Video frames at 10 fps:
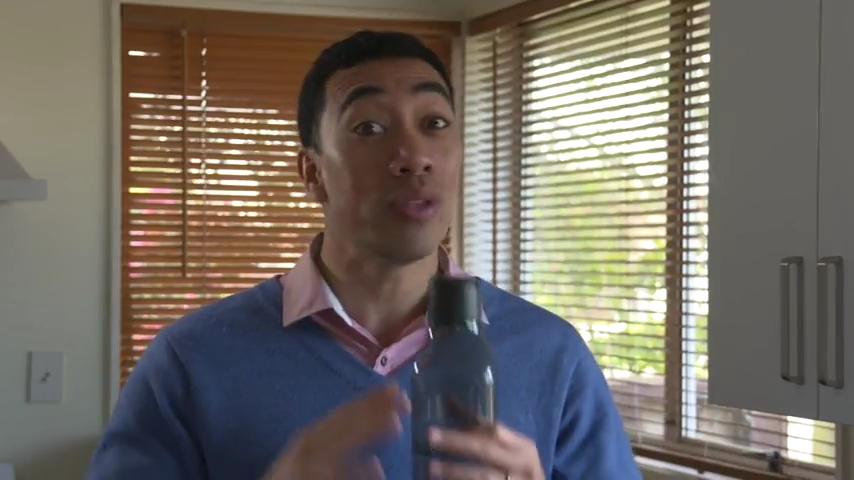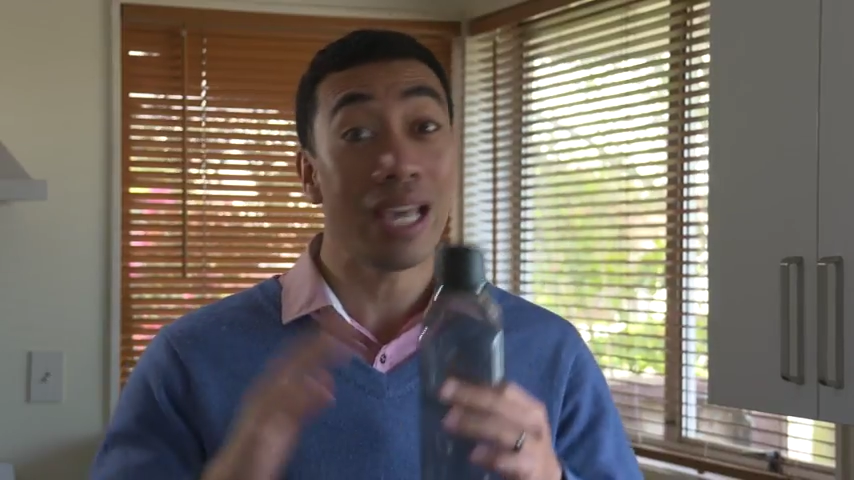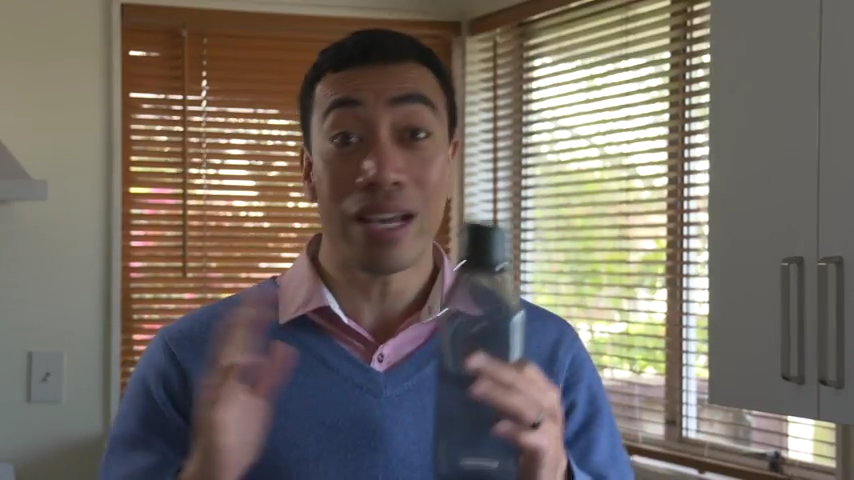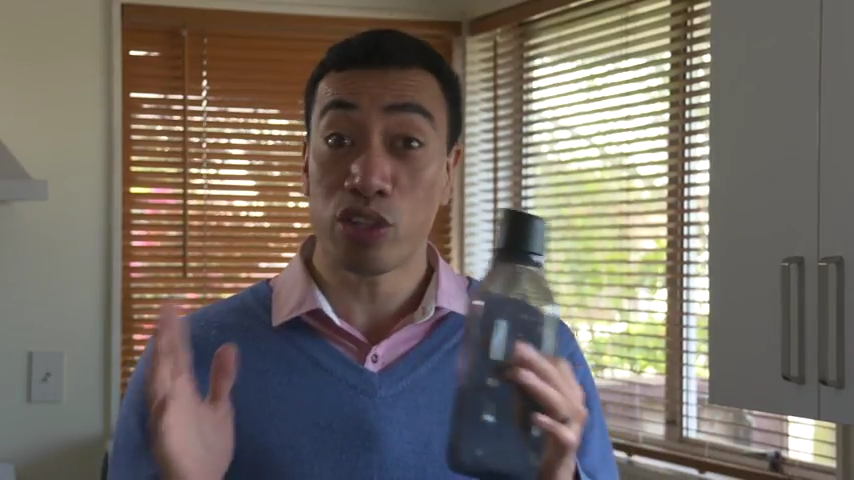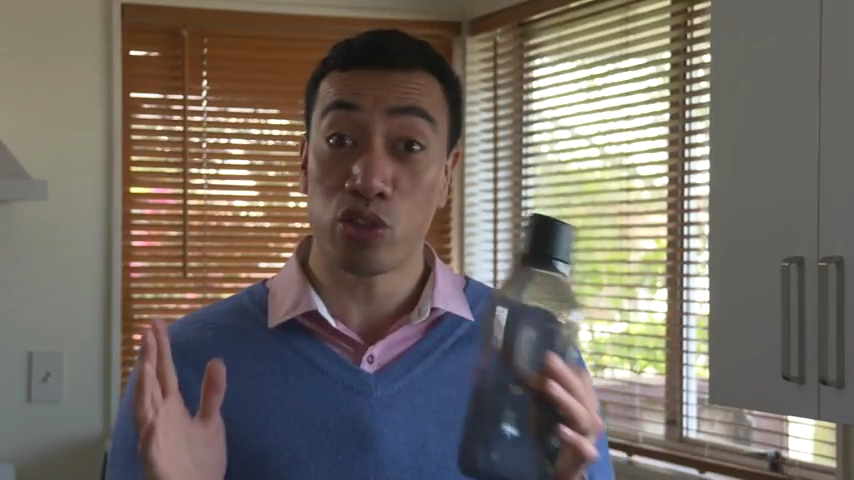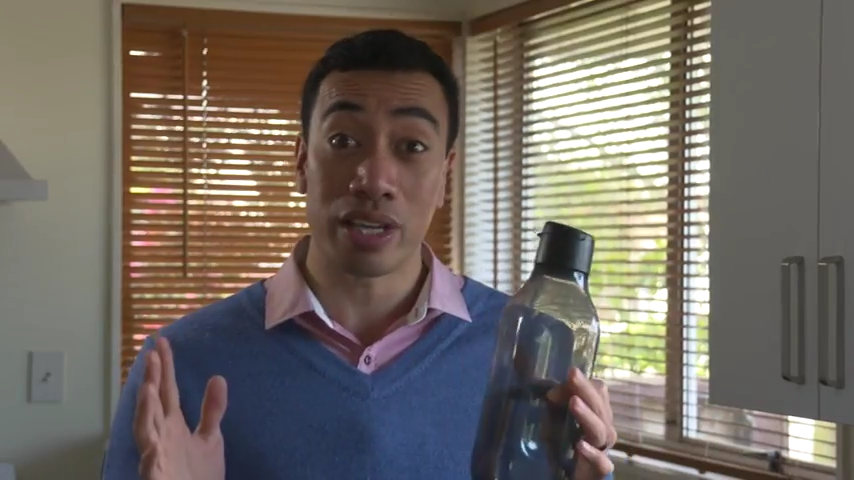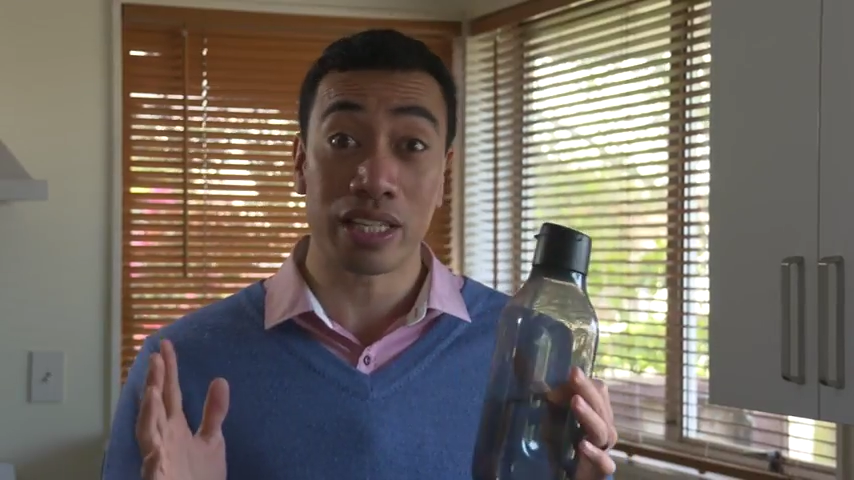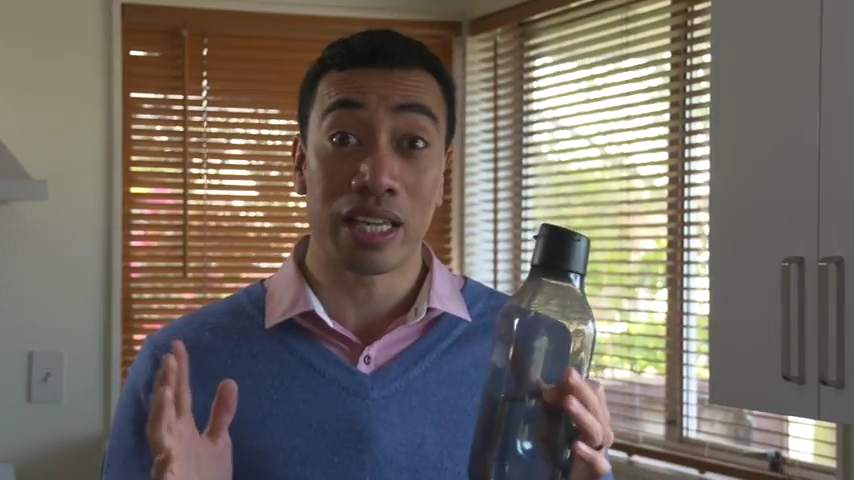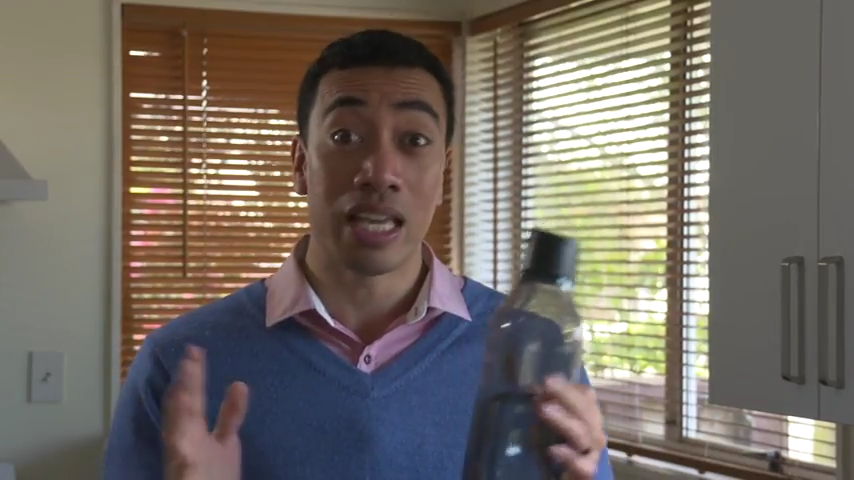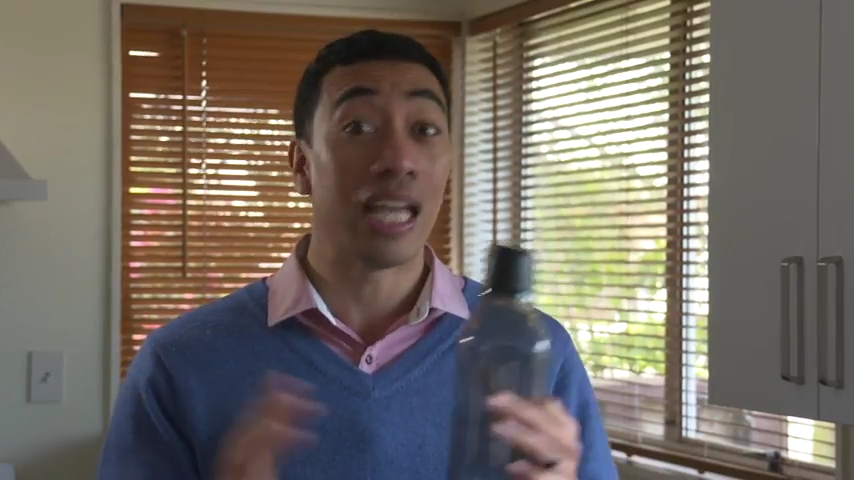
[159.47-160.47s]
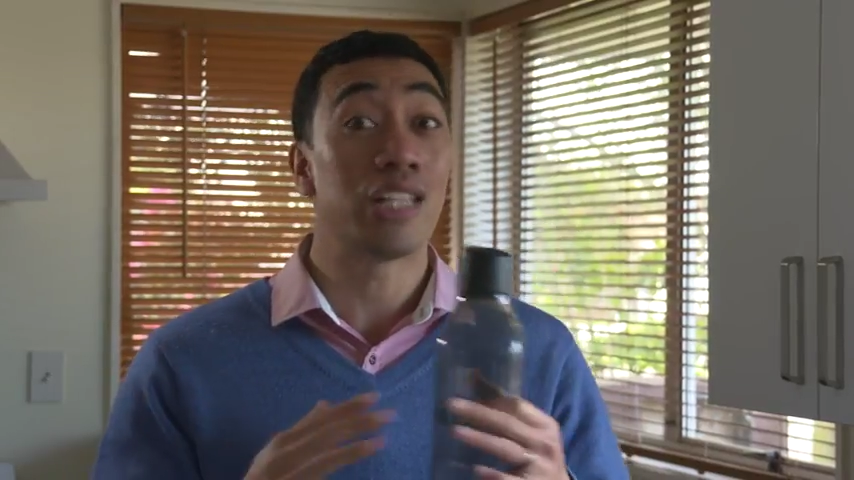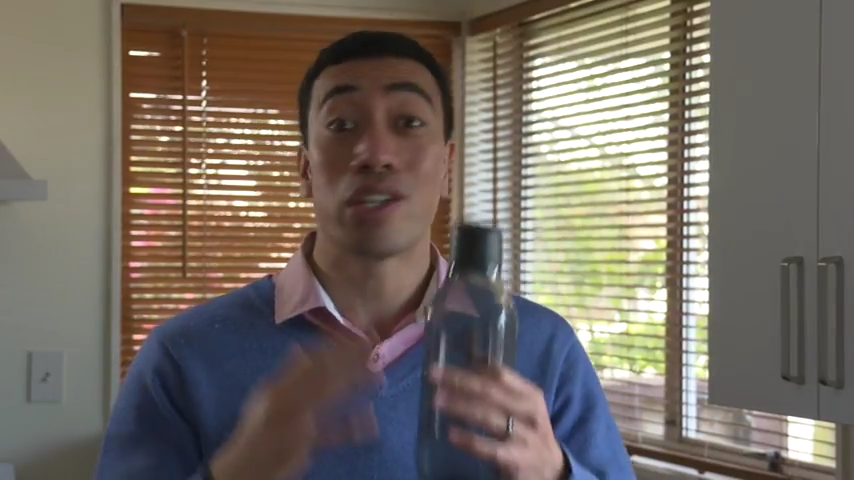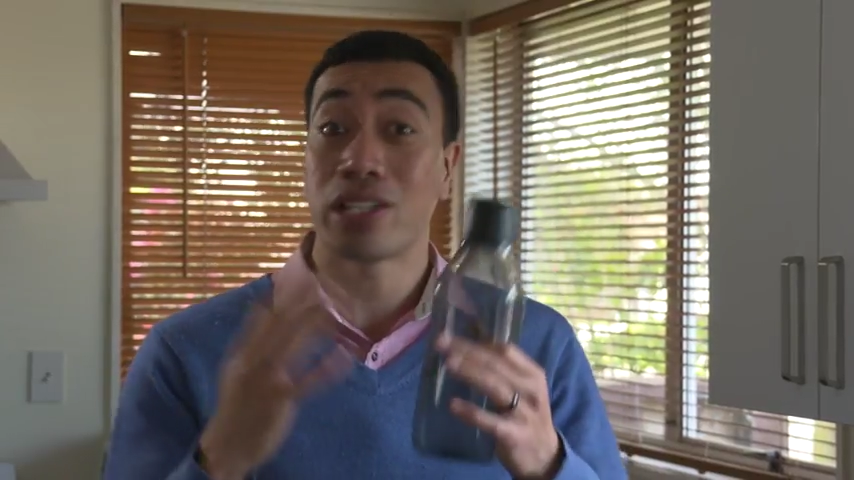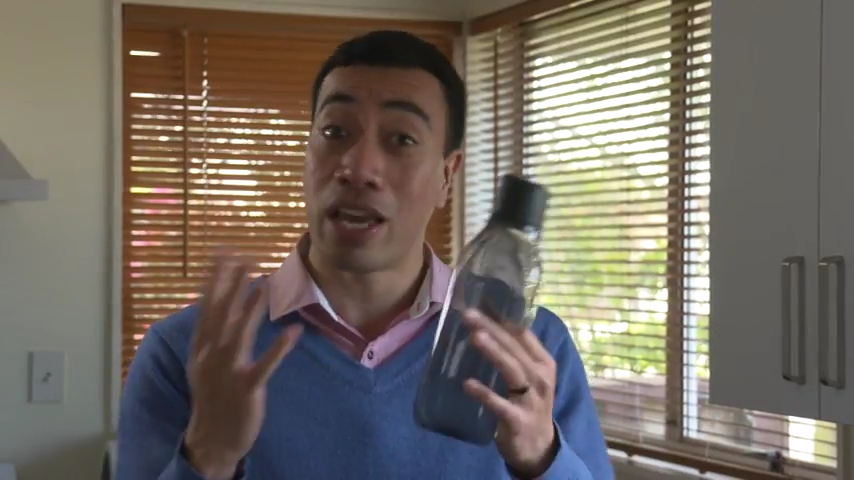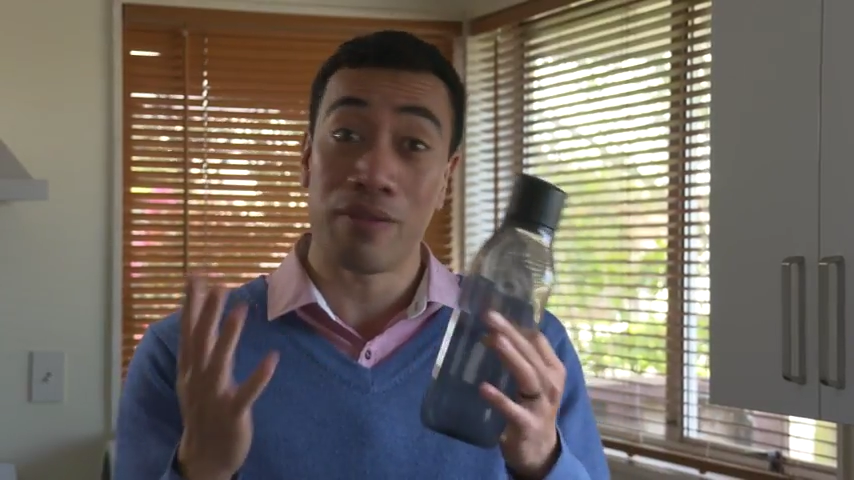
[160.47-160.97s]
without a drink and
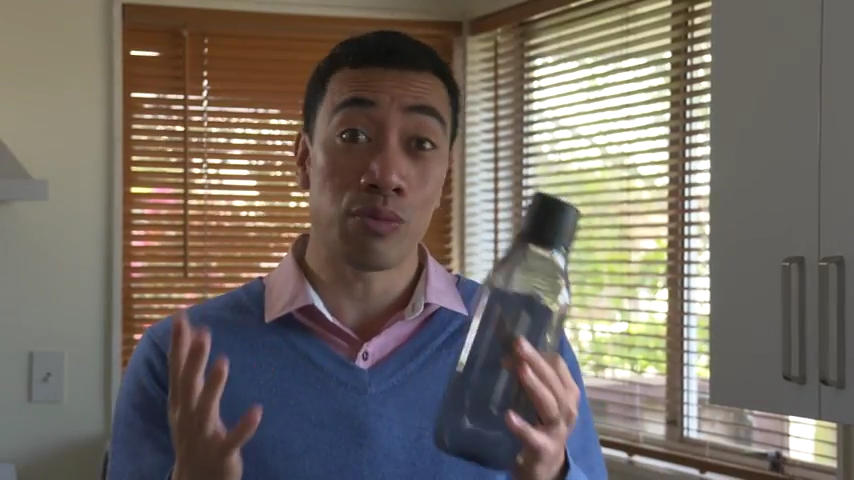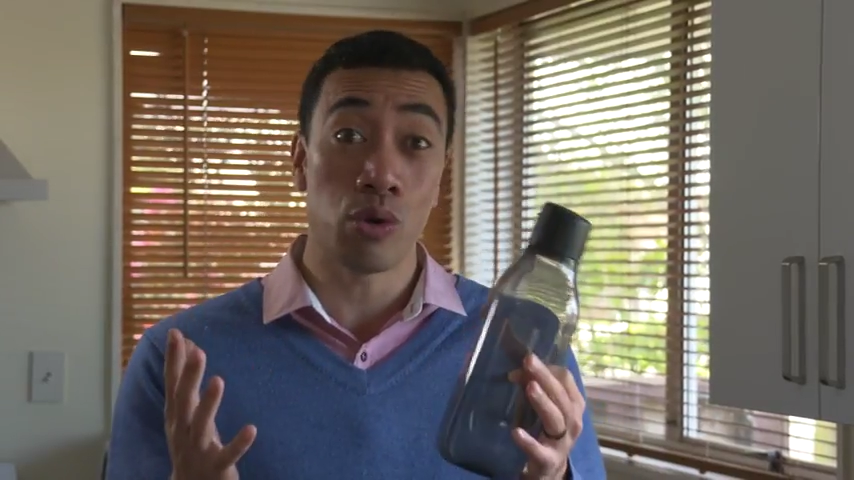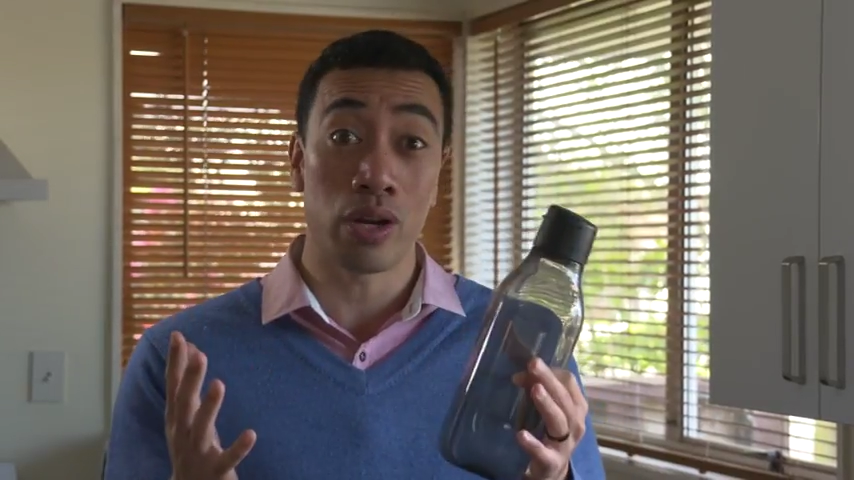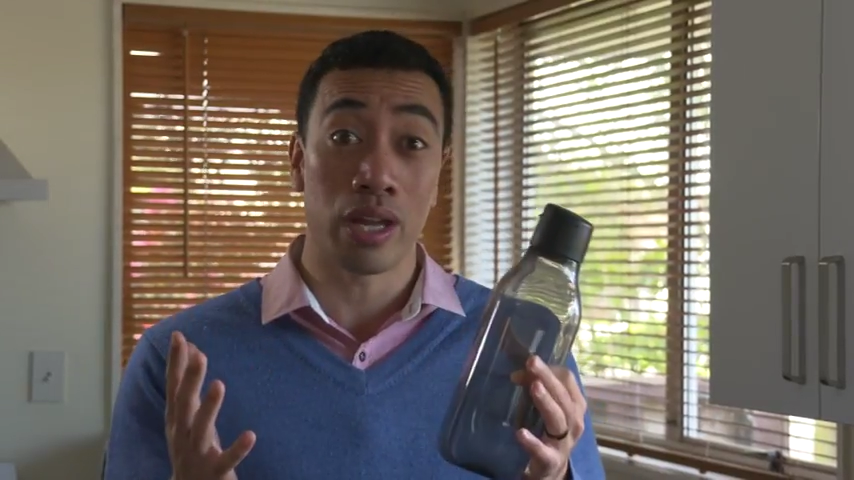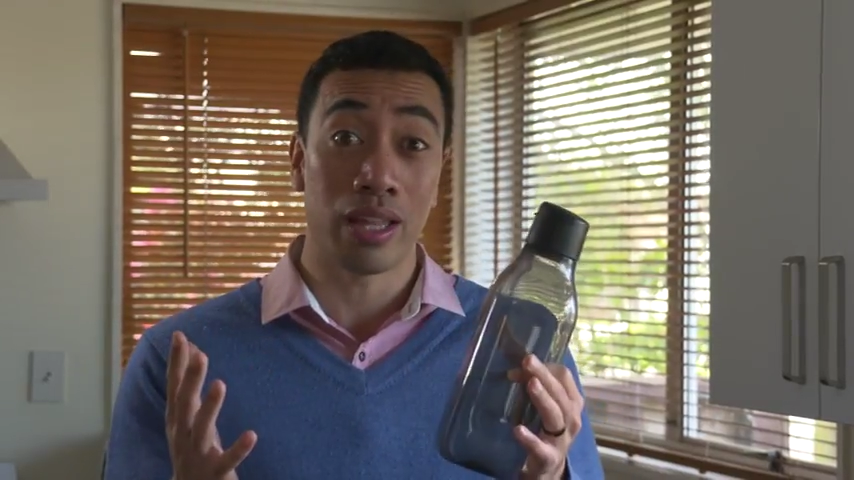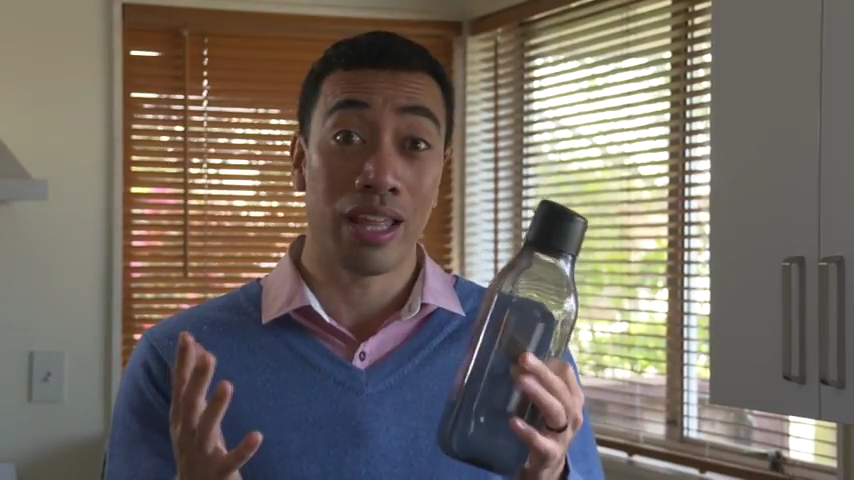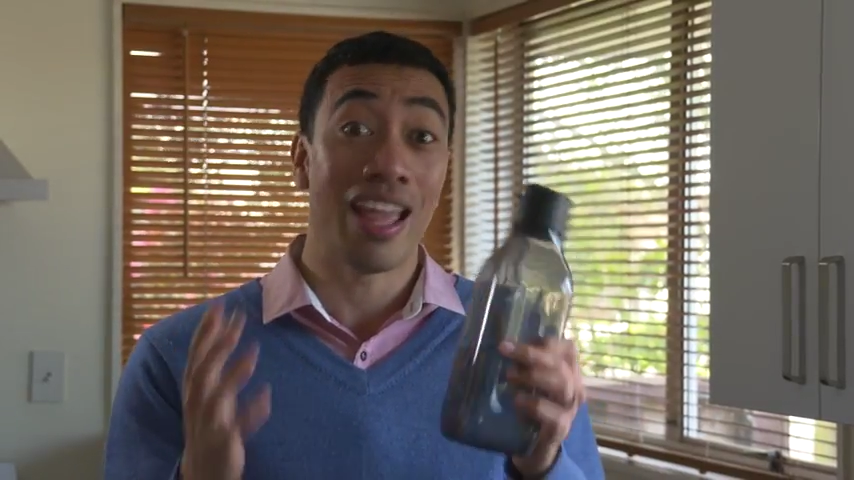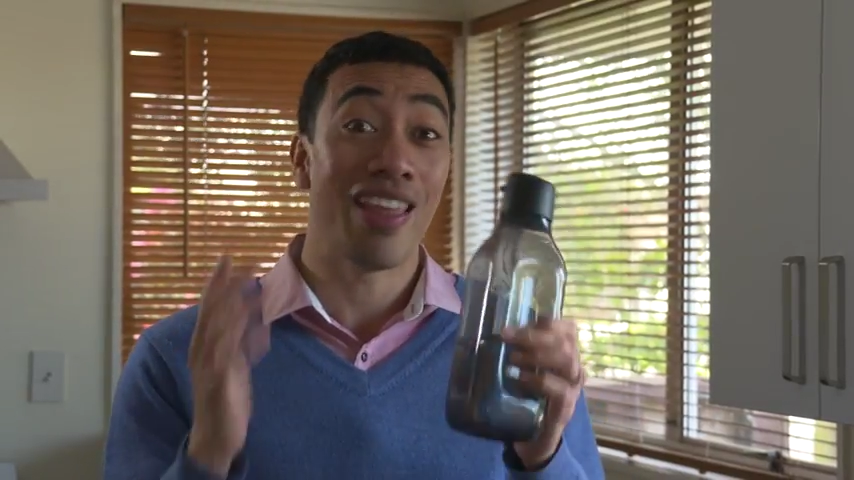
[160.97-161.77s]
just having water.